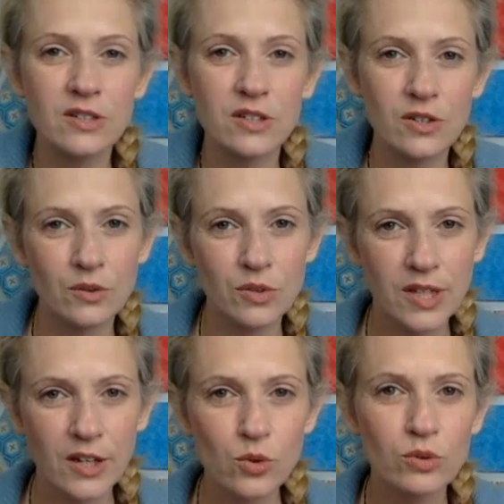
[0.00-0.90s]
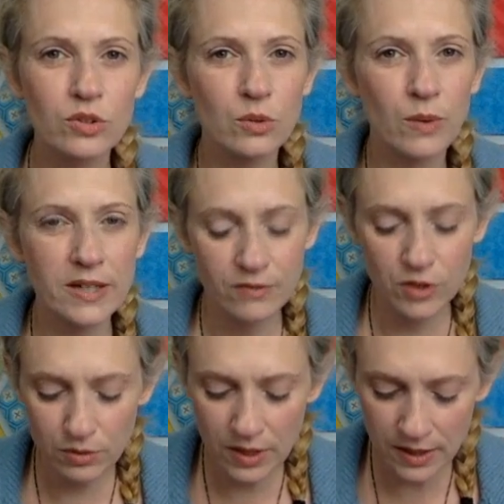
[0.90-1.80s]
to new schedules, new ways of
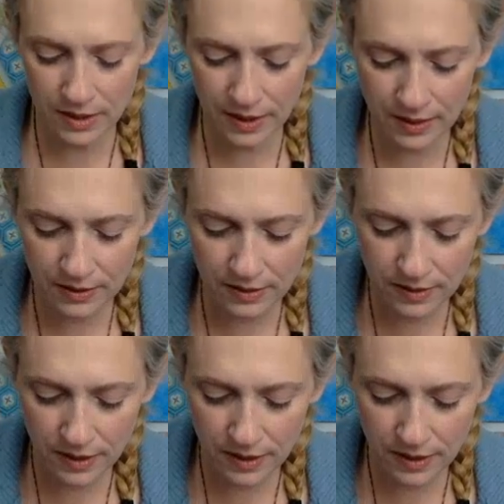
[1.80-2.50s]
doing things.